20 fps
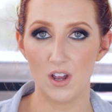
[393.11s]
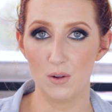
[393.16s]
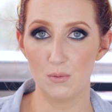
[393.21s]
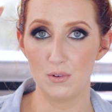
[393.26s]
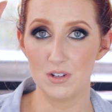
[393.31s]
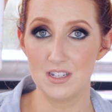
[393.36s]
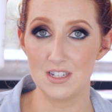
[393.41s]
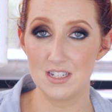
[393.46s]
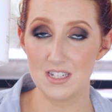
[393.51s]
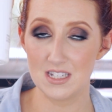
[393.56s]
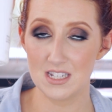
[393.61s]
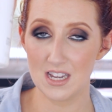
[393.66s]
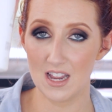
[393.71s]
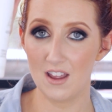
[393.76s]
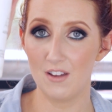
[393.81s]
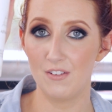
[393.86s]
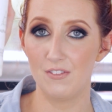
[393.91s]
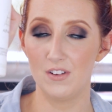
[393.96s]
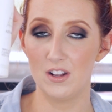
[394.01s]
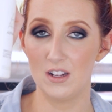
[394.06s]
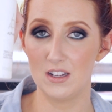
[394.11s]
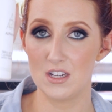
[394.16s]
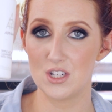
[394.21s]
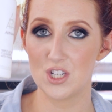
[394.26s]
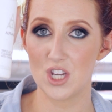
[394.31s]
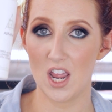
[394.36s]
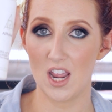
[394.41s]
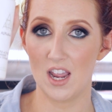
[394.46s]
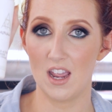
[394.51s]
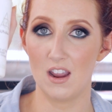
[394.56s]
I would definitely
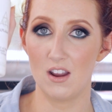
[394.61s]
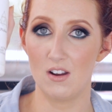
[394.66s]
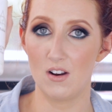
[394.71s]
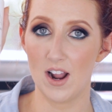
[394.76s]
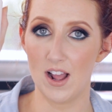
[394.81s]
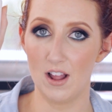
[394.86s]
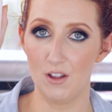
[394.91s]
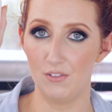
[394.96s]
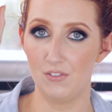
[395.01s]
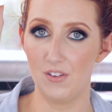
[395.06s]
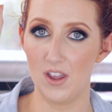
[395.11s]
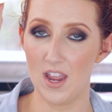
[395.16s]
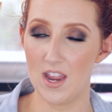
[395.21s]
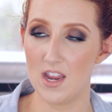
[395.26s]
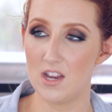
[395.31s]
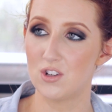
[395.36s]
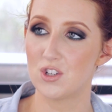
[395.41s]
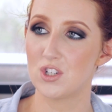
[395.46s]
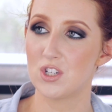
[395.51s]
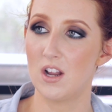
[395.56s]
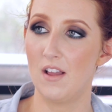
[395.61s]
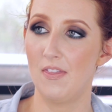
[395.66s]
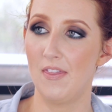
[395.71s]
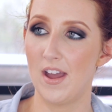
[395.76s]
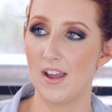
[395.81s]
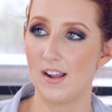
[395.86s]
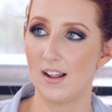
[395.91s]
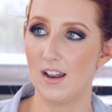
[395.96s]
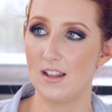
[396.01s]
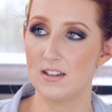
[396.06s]
check out Alpha 8 and
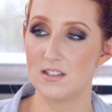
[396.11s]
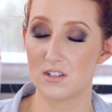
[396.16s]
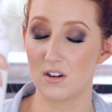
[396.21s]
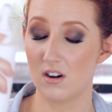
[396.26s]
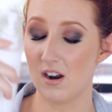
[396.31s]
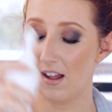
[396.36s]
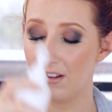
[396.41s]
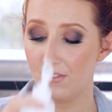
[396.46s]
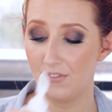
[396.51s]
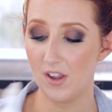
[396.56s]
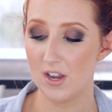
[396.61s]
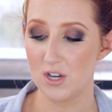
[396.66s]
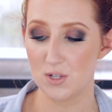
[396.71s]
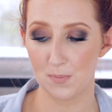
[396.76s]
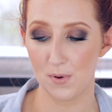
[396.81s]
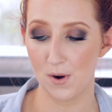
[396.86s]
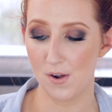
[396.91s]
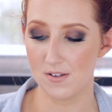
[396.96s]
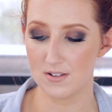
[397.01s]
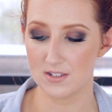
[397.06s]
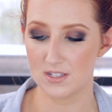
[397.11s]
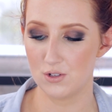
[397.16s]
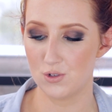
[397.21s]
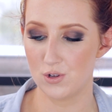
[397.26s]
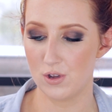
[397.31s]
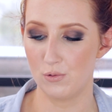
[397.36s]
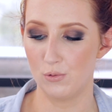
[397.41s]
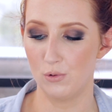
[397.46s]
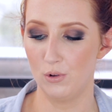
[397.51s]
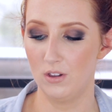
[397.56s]
that cleanser. Alpha 8 products in
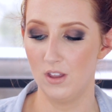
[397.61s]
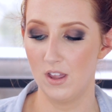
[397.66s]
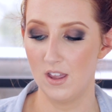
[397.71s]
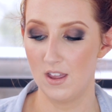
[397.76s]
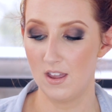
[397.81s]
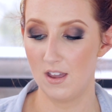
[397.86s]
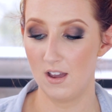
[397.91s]
general